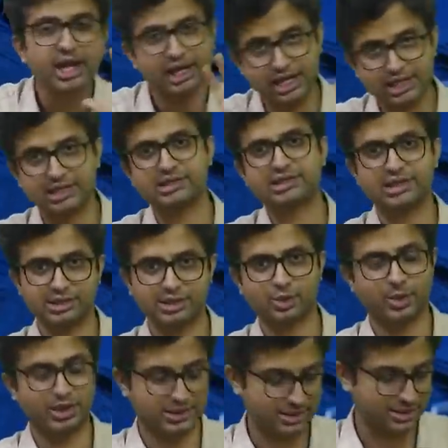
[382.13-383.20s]
it is this
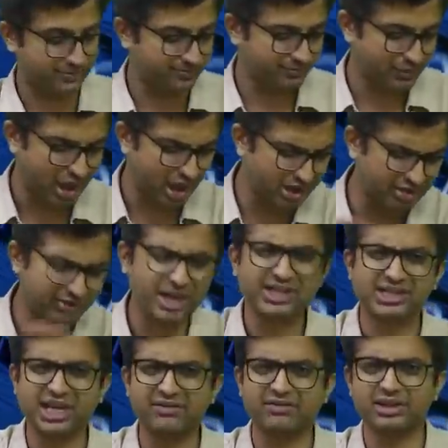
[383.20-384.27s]
question.
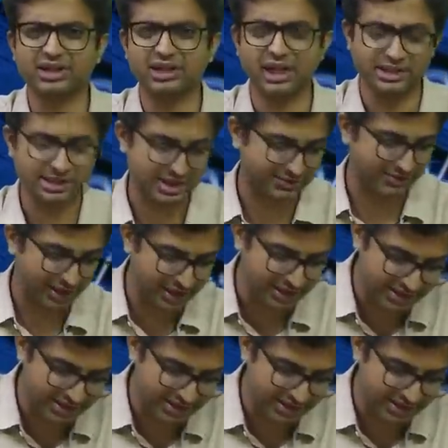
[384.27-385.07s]
Otherwise, everything else is fairly